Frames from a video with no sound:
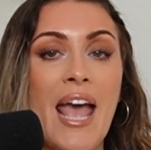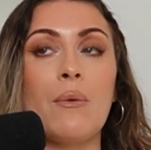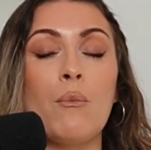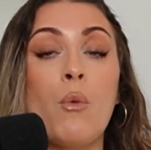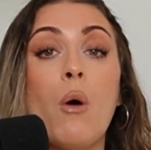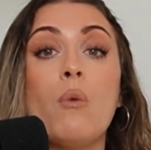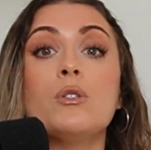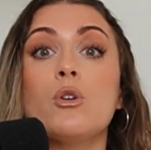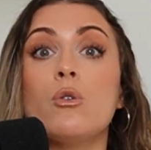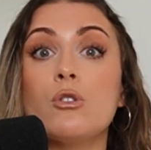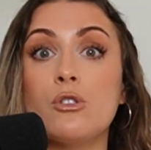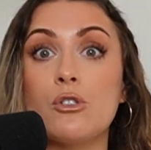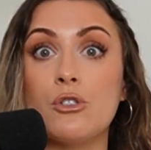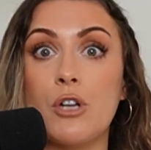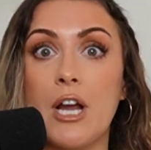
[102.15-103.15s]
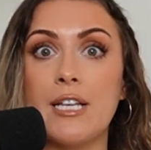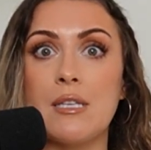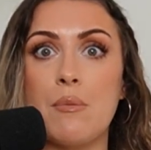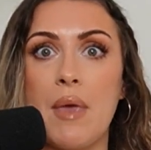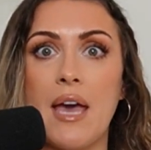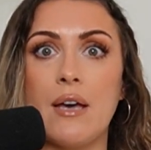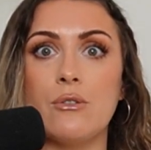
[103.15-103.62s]
What was also
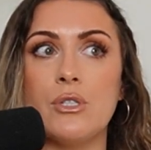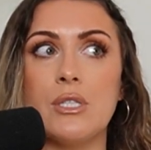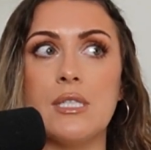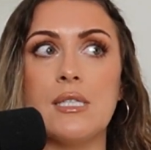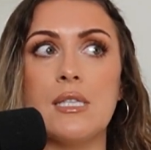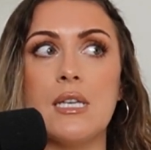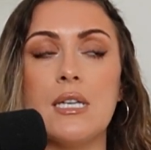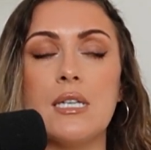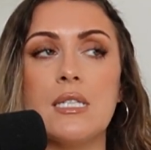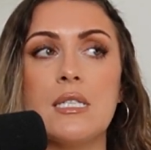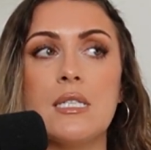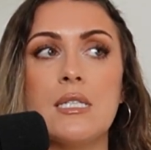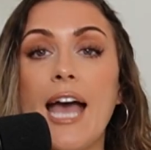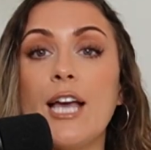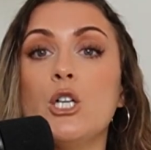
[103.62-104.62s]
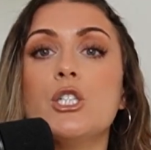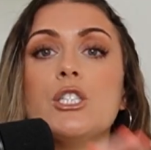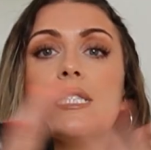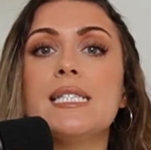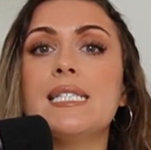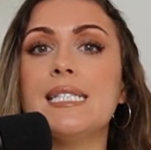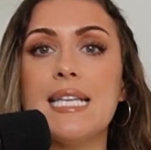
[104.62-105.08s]
stressing me out is that I
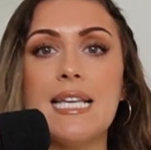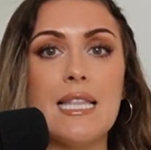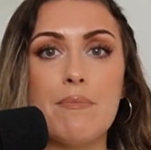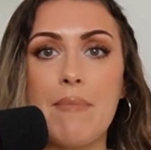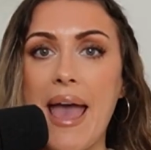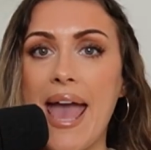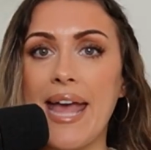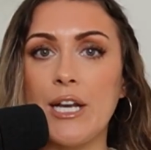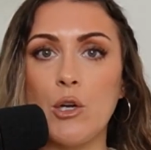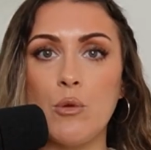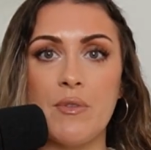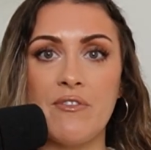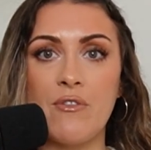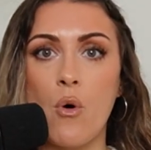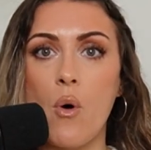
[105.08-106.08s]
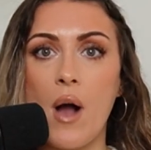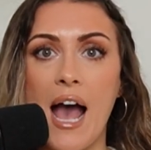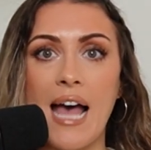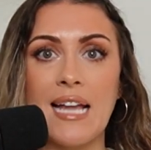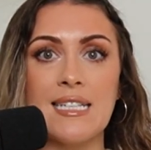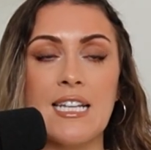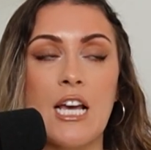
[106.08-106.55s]
couldn't see the menu
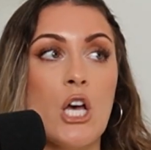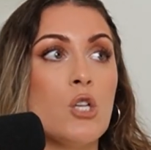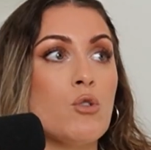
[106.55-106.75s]
beforehand.